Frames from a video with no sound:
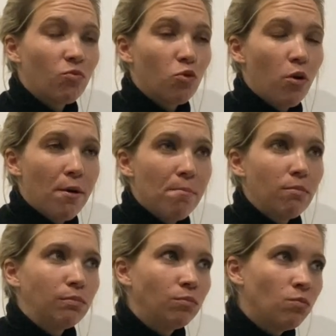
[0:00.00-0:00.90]
Okay.
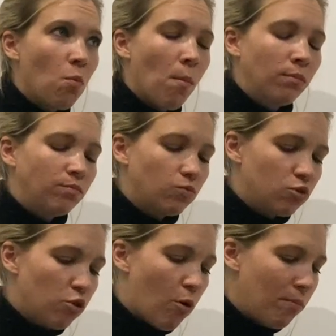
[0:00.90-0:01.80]

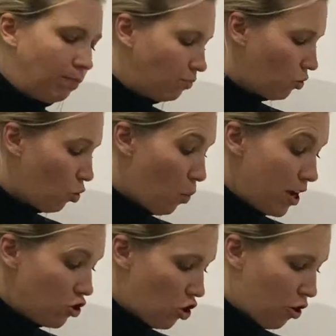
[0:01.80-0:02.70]
So the
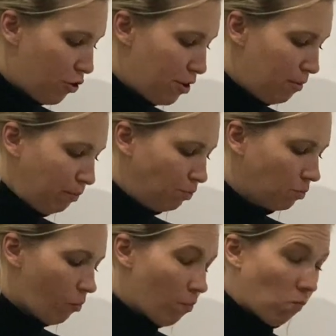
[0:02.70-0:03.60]
white chocolate,
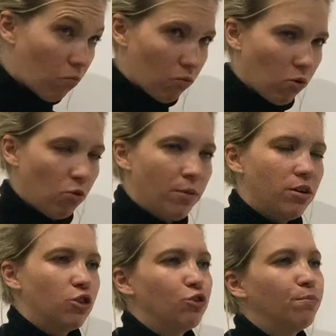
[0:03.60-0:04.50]
oh my
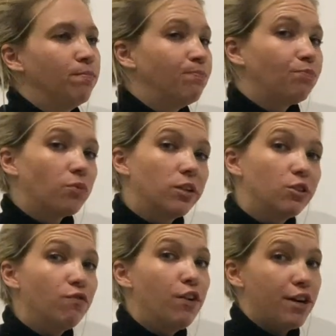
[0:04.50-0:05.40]
gosh,
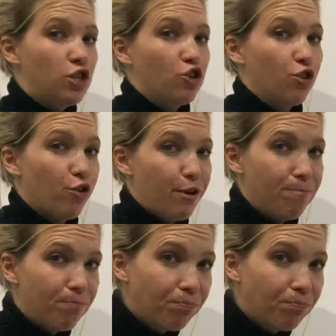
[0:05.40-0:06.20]
is very sugary.